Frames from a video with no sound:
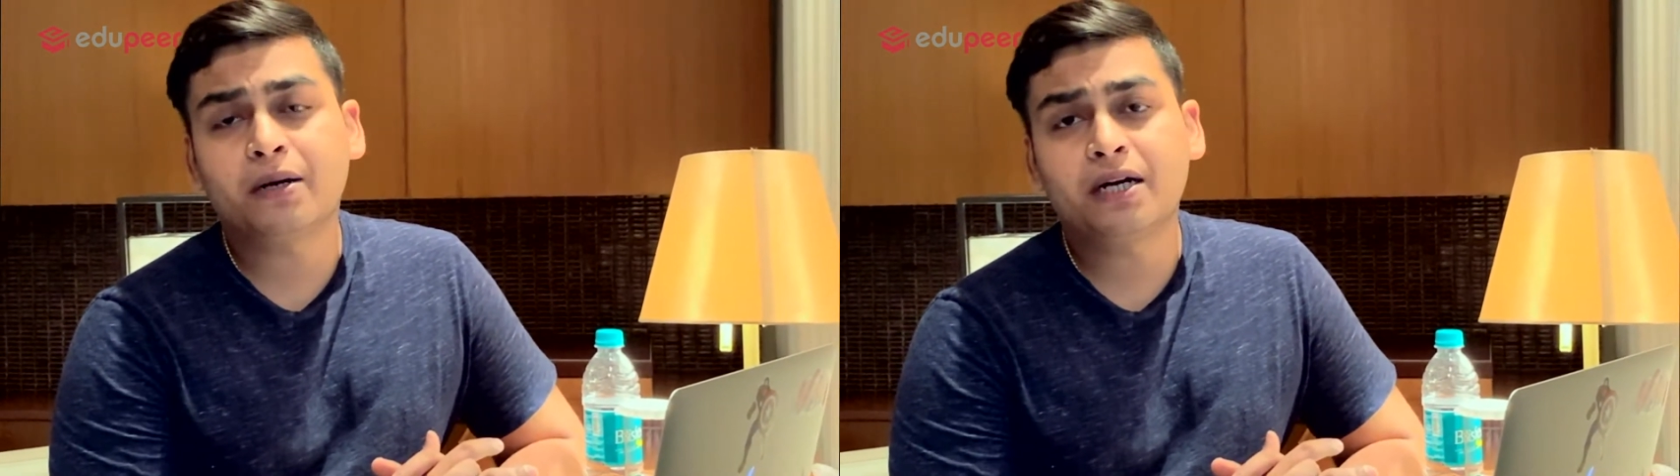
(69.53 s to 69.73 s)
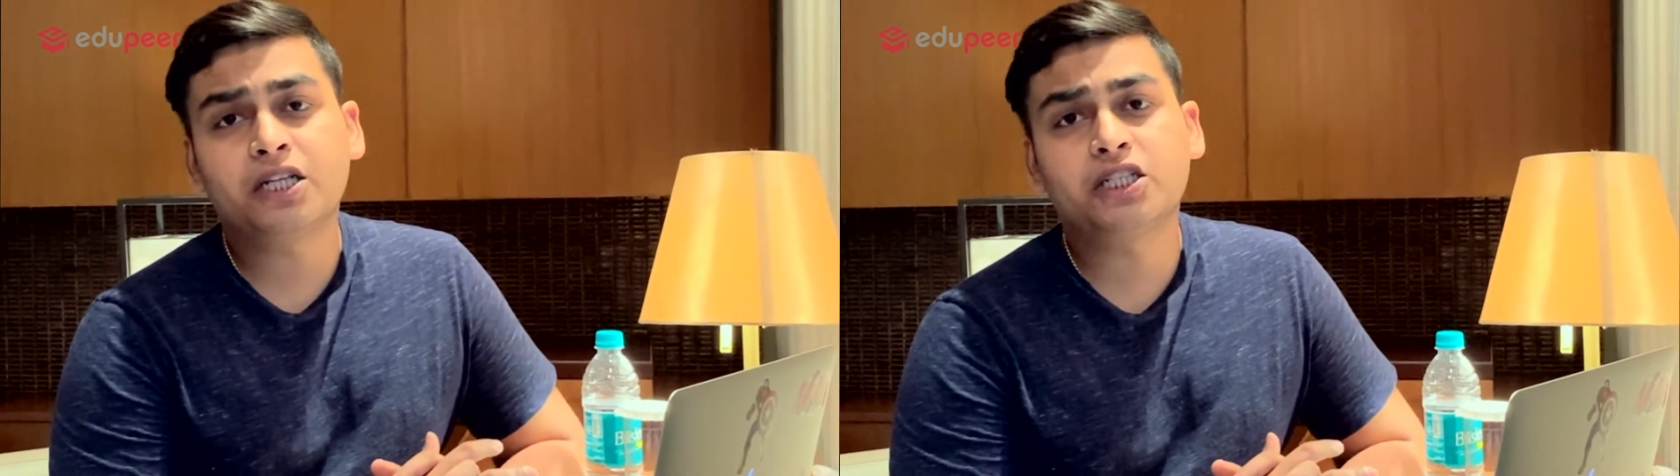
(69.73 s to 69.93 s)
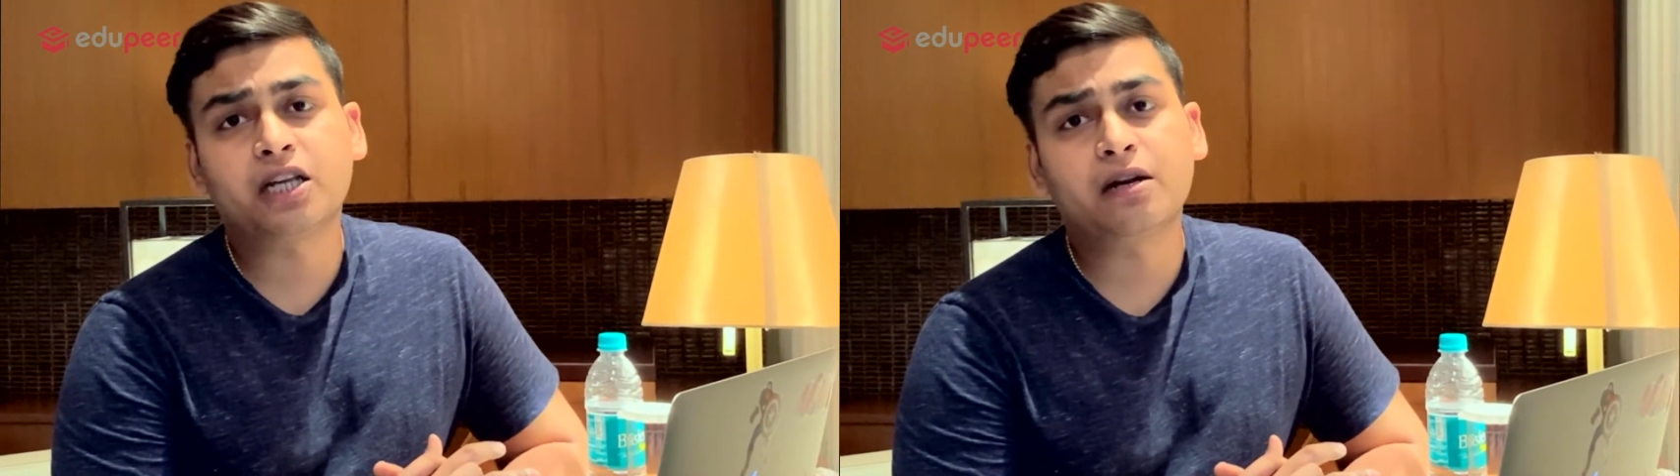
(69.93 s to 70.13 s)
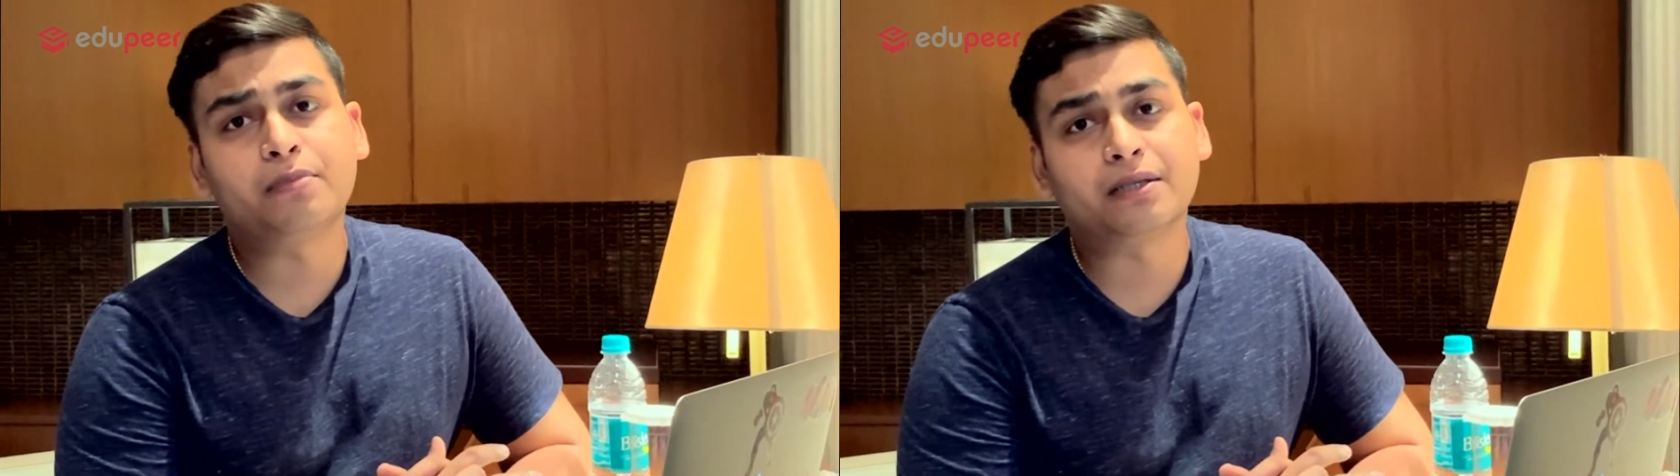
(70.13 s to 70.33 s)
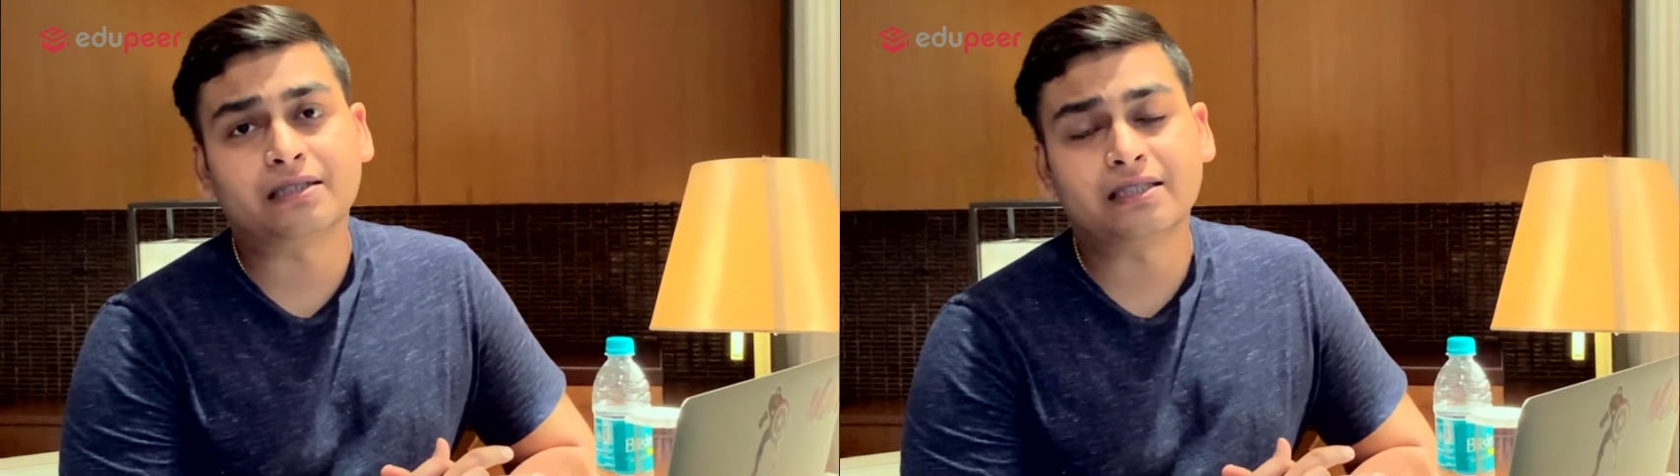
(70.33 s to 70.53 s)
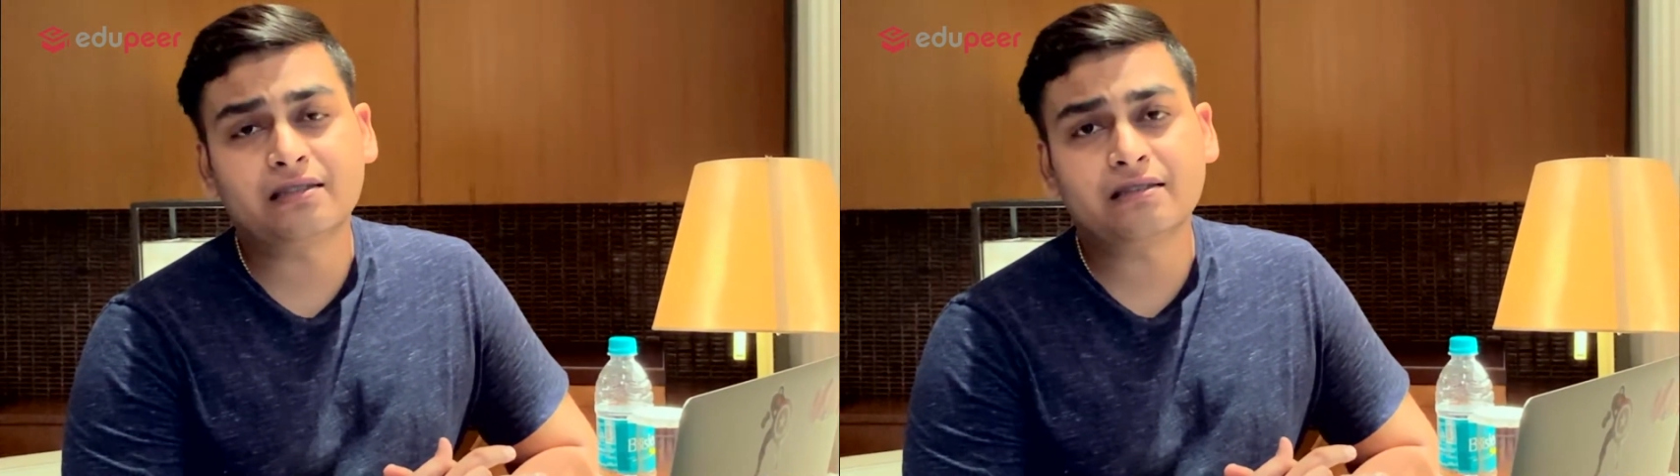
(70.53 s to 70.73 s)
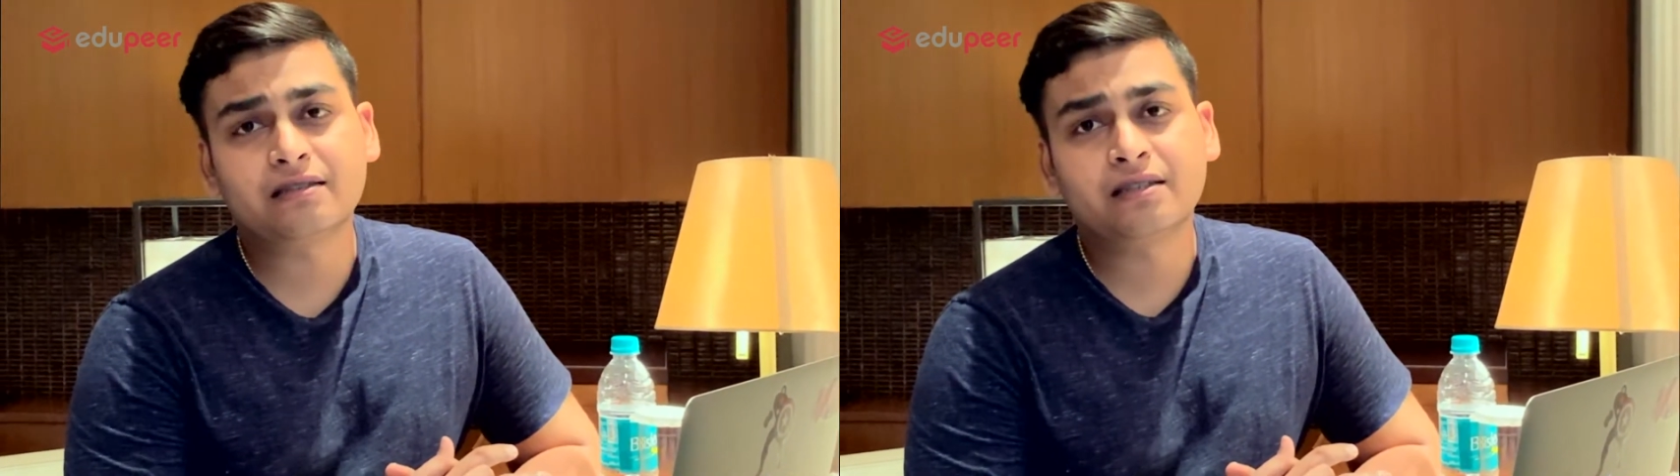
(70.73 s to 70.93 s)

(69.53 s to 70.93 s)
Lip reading: and digital business,